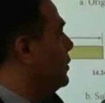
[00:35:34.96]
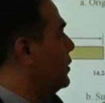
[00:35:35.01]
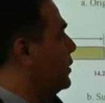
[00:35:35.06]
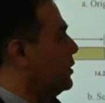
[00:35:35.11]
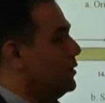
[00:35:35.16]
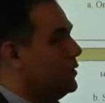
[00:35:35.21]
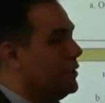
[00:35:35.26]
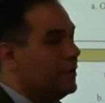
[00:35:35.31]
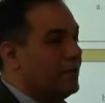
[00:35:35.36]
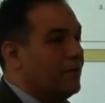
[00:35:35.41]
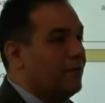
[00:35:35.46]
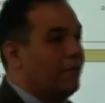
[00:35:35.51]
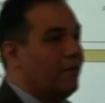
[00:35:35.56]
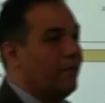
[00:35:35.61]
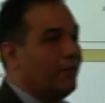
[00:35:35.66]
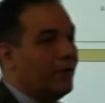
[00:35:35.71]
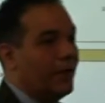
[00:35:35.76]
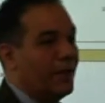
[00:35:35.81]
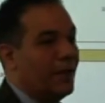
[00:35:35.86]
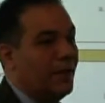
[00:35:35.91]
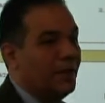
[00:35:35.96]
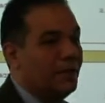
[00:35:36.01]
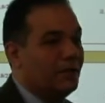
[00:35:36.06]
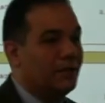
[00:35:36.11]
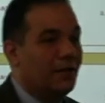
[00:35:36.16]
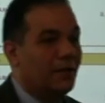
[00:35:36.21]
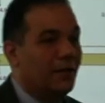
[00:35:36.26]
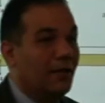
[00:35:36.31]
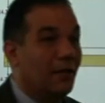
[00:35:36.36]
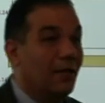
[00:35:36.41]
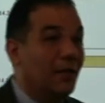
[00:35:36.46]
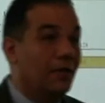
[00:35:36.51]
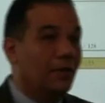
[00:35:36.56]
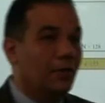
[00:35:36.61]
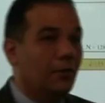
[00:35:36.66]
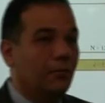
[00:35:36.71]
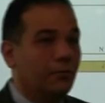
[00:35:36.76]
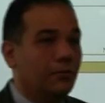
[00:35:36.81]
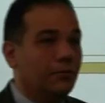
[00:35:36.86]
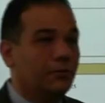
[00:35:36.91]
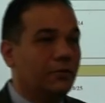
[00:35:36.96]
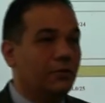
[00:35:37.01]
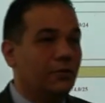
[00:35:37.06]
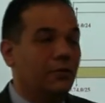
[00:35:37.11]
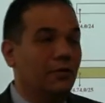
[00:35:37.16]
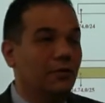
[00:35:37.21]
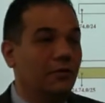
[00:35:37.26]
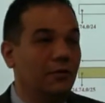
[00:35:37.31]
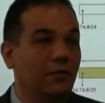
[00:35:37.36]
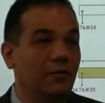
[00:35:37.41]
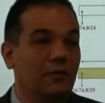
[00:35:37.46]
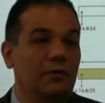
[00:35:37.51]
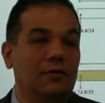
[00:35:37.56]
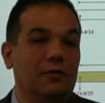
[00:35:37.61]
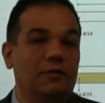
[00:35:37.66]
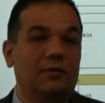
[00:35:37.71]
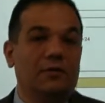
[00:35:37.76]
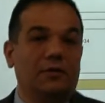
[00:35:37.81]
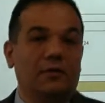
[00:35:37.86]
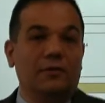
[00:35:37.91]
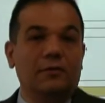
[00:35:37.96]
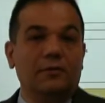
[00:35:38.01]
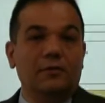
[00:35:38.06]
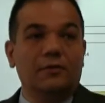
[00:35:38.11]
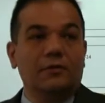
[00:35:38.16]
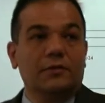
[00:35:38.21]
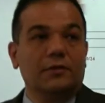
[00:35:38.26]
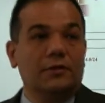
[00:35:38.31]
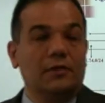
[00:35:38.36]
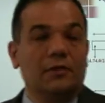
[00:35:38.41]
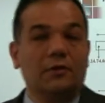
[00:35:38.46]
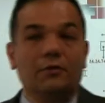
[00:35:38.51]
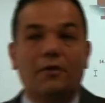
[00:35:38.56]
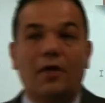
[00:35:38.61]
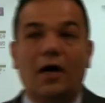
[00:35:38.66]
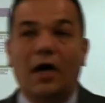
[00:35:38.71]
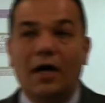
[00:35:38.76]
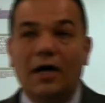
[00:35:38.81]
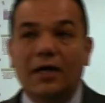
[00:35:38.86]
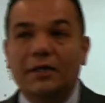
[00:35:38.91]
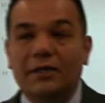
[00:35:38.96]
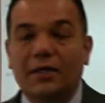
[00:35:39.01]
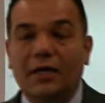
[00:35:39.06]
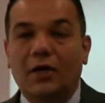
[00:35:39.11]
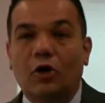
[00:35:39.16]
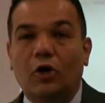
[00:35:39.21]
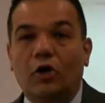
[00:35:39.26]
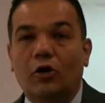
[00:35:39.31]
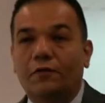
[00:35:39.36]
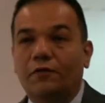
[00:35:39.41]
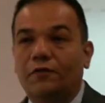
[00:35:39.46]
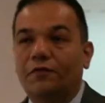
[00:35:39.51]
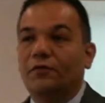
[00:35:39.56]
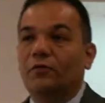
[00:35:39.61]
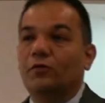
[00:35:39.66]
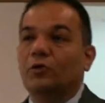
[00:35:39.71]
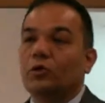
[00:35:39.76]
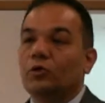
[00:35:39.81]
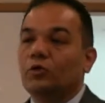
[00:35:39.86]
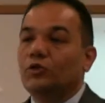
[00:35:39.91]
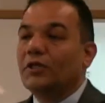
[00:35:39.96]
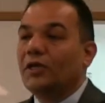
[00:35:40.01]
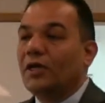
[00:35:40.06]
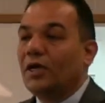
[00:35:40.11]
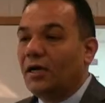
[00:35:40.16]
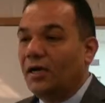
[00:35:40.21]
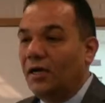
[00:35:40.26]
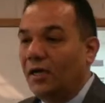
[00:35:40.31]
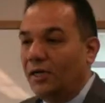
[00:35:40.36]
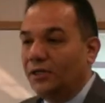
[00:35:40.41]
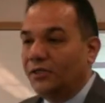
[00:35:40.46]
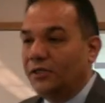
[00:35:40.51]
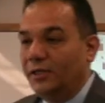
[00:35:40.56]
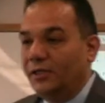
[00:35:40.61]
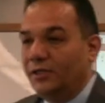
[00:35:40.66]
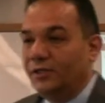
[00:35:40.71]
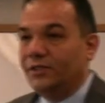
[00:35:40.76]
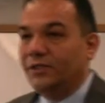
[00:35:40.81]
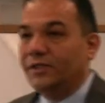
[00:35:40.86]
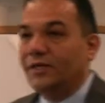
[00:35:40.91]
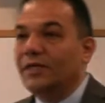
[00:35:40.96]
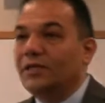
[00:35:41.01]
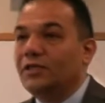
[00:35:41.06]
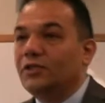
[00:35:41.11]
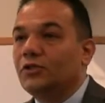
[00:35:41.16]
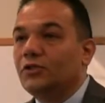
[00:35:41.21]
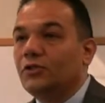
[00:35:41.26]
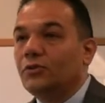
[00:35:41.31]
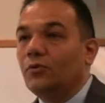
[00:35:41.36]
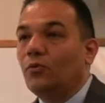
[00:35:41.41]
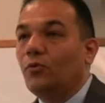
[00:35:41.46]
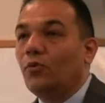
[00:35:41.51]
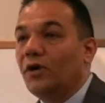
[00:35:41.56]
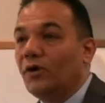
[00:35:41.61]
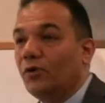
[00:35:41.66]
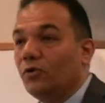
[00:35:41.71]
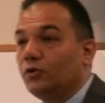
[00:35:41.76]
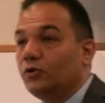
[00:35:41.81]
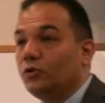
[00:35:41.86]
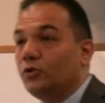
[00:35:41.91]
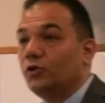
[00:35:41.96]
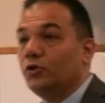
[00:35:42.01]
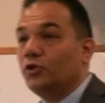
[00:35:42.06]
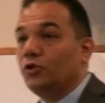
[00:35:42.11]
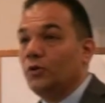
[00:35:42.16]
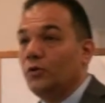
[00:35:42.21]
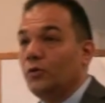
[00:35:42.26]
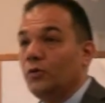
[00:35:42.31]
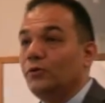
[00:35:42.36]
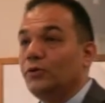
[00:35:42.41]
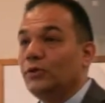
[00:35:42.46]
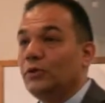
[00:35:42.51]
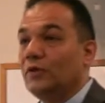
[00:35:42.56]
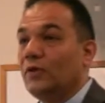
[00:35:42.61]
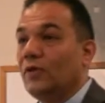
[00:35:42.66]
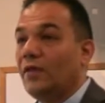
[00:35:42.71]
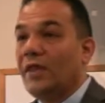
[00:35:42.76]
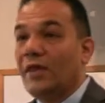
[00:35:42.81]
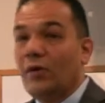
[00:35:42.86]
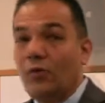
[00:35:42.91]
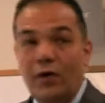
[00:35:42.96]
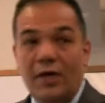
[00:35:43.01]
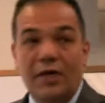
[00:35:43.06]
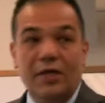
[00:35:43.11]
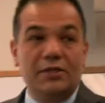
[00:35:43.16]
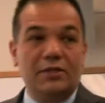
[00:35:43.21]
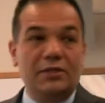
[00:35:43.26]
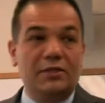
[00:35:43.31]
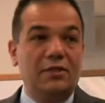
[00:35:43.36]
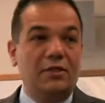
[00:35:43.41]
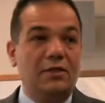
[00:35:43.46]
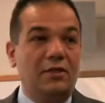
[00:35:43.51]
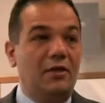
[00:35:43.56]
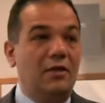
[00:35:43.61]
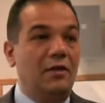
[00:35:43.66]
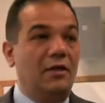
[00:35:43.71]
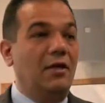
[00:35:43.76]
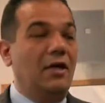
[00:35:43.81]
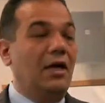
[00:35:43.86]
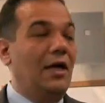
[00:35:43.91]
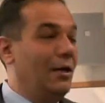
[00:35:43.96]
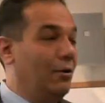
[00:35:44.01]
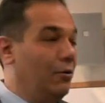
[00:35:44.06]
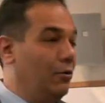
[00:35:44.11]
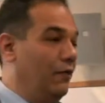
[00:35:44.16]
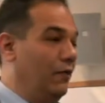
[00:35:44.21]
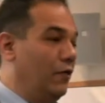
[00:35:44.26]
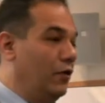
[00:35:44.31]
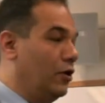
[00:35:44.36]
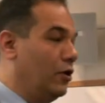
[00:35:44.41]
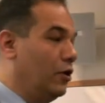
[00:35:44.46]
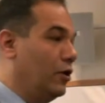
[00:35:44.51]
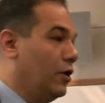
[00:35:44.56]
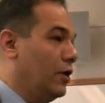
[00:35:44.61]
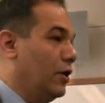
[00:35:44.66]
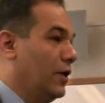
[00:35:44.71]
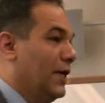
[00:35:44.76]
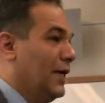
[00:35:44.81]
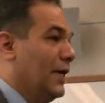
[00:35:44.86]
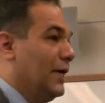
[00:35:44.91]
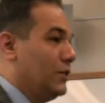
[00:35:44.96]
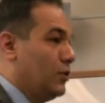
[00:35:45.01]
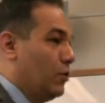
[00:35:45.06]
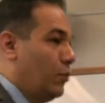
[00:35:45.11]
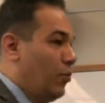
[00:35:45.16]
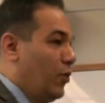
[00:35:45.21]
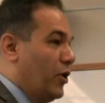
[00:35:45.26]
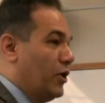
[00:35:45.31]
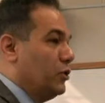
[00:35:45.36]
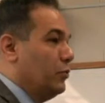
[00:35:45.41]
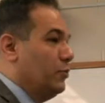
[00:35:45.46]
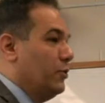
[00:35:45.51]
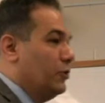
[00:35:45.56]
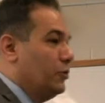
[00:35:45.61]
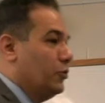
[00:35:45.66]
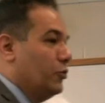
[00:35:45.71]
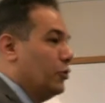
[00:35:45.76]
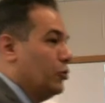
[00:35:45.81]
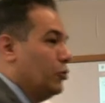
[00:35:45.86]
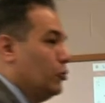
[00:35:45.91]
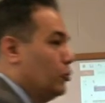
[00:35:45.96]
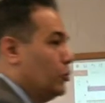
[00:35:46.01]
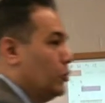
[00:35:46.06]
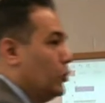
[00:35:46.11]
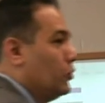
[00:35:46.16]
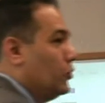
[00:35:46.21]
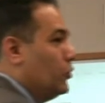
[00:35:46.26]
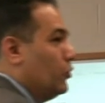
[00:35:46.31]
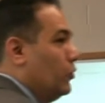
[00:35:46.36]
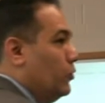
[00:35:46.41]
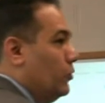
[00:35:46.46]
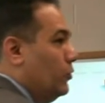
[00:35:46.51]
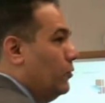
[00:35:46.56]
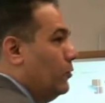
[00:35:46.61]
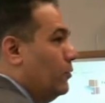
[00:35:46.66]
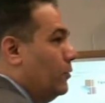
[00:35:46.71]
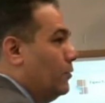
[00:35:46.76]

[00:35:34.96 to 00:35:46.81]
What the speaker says: this is the 48 and used. So the idea of using a class list is to reduce the waste. However, it's impossible to reduce it to,